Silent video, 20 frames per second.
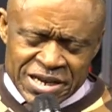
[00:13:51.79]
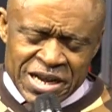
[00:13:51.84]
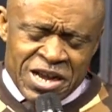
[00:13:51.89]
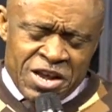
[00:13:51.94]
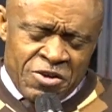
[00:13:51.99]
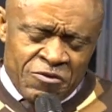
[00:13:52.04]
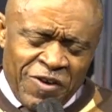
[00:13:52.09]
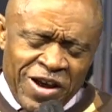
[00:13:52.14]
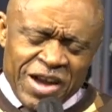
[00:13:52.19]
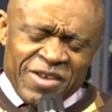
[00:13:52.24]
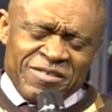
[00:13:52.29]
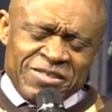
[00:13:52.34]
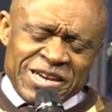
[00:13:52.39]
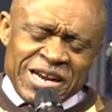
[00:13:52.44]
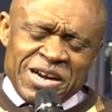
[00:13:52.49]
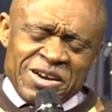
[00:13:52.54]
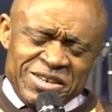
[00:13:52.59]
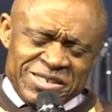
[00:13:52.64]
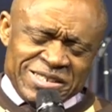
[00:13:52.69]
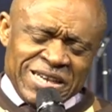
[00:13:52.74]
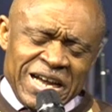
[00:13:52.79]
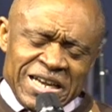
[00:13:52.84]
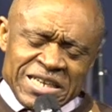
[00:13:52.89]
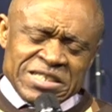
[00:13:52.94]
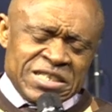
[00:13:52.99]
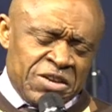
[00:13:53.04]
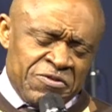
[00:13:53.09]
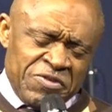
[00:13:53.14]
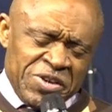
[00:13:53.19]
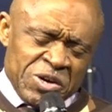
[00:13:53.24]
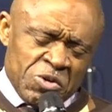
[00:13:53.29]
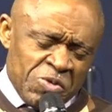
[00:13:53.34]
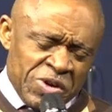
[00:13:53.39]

Thanksgiving